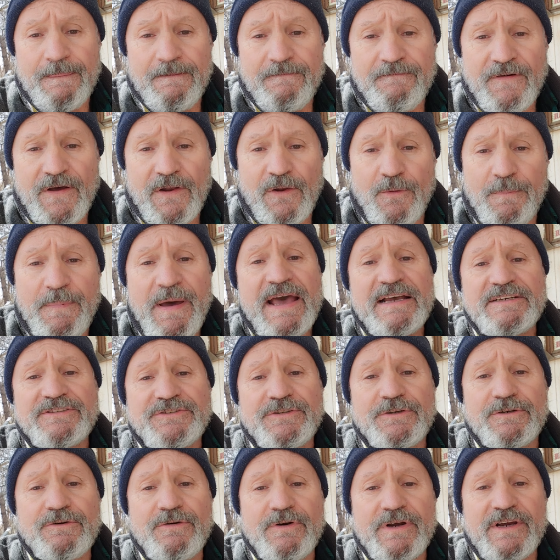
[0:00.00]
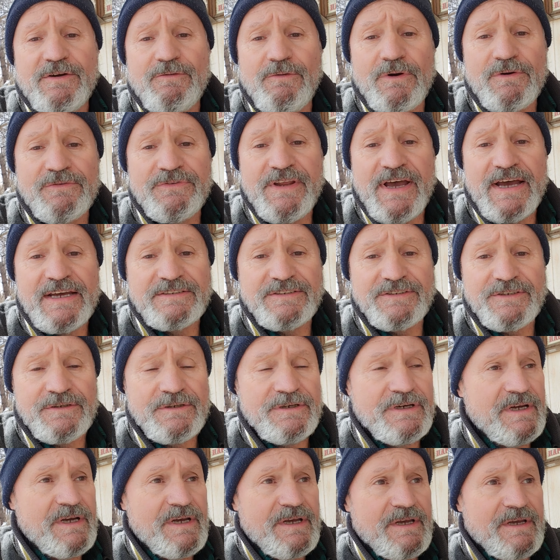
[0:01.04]
fellow pastor Craig
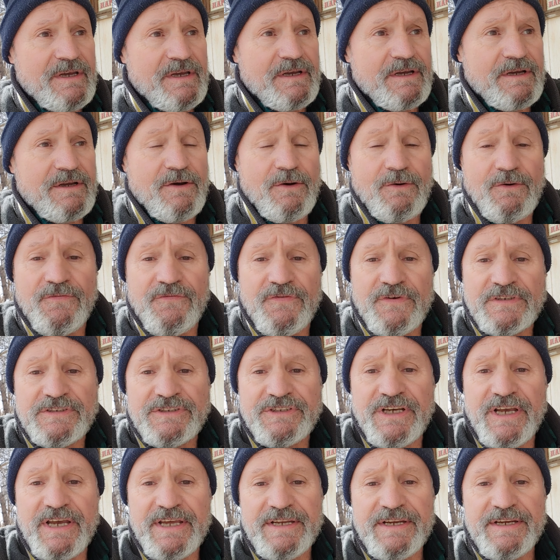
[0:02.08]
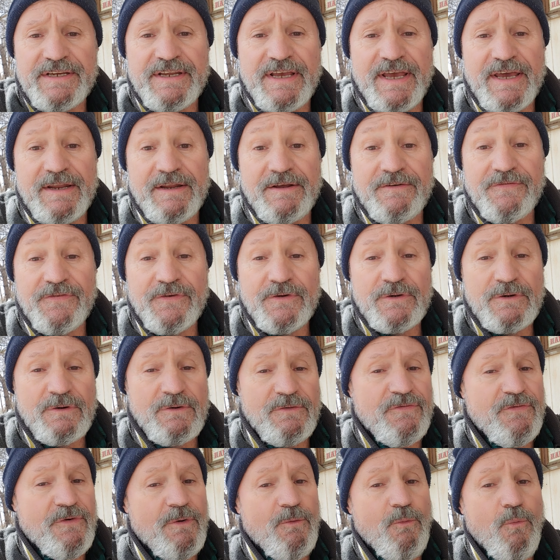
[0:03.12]
Rodenizer co officiated at a funeral
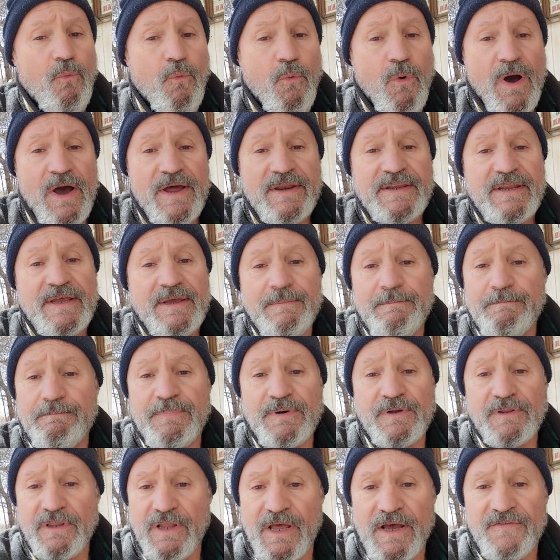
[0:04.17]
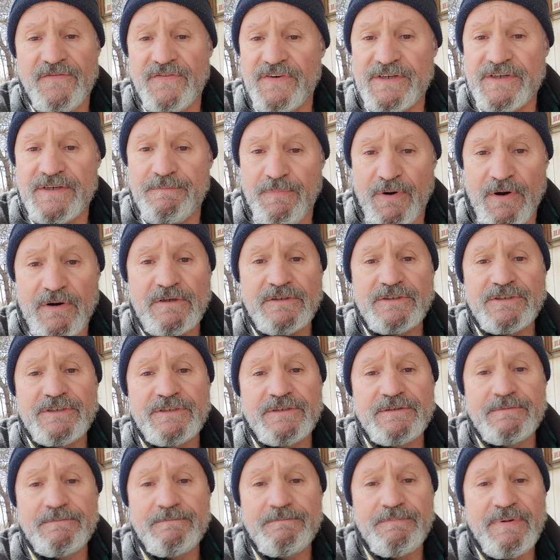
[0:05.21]
for one beloved
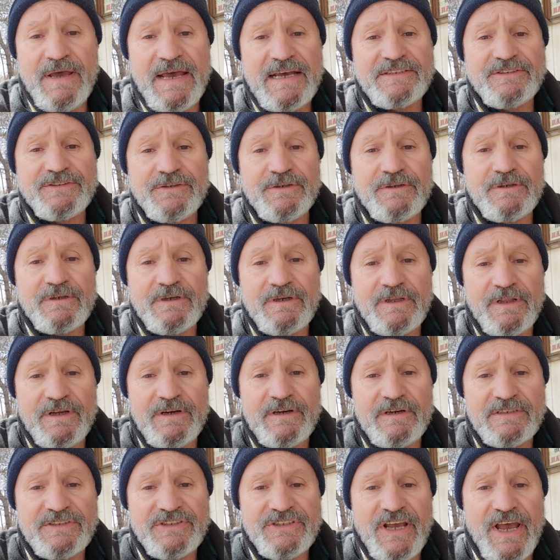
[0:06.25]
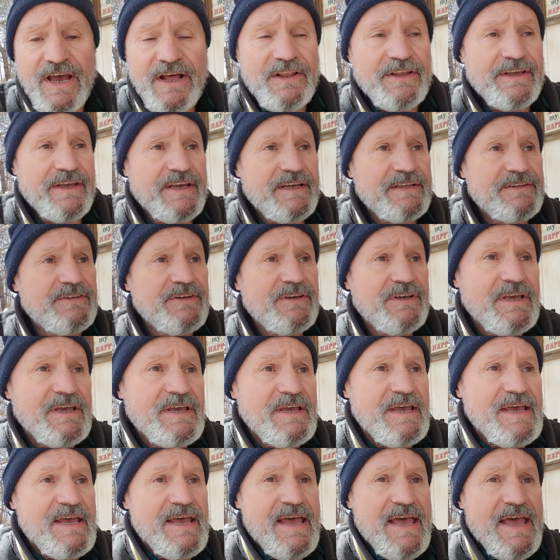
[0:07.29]
person, Pastor Clarence Elliott.
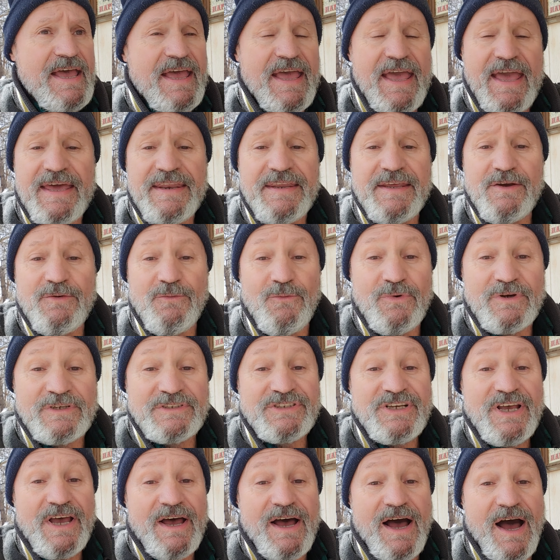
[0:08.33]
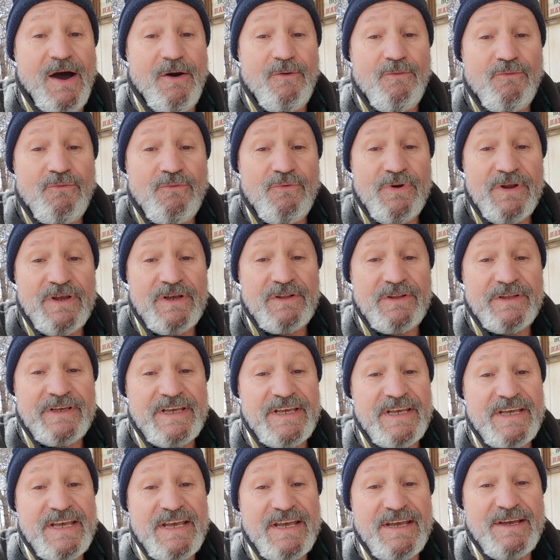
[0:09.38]
And it was a
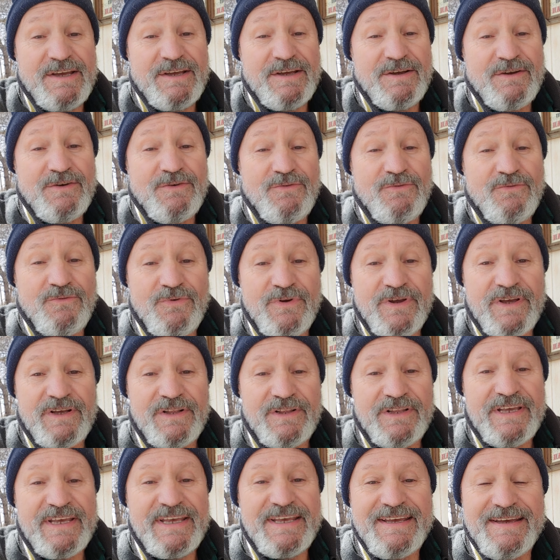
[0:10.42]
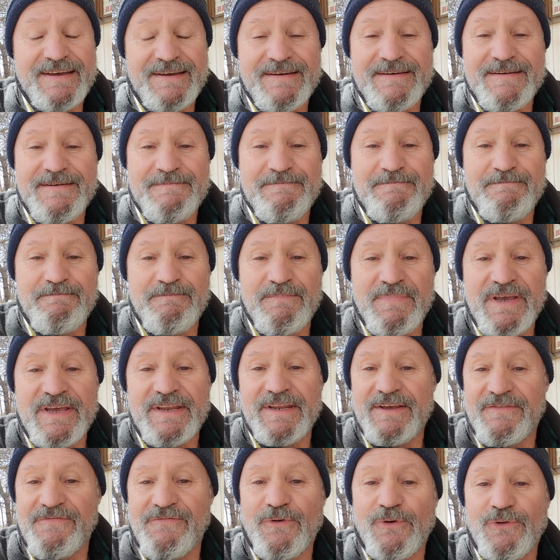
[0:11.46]
really, really
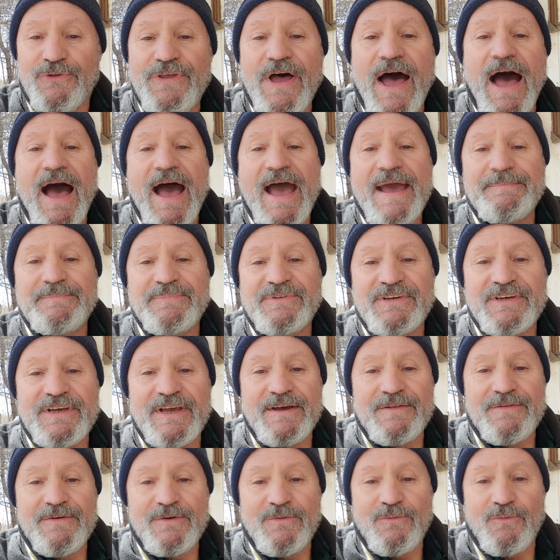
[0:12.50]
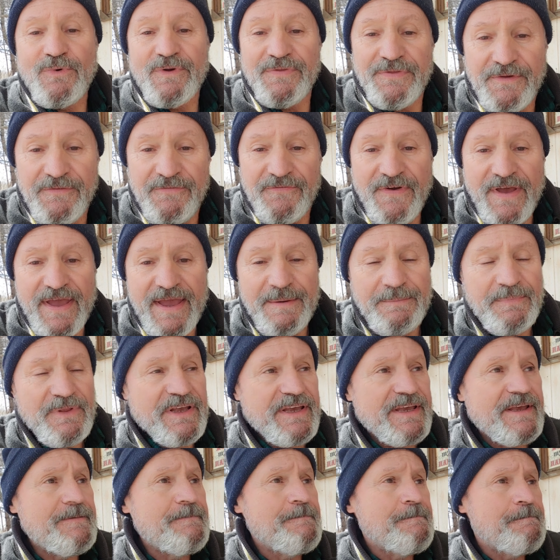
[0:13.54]
meaningful time together with the
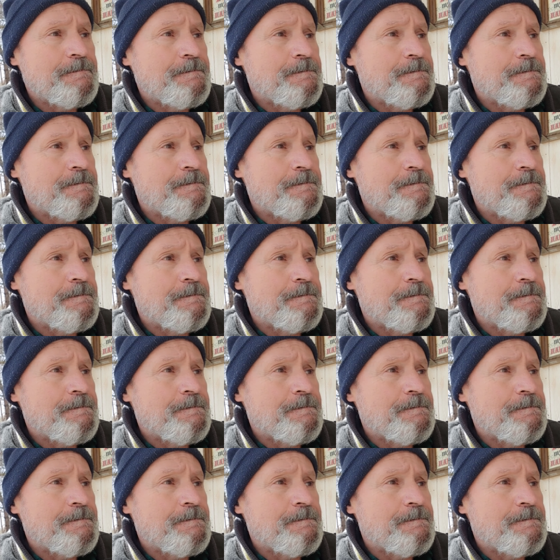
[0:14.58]
family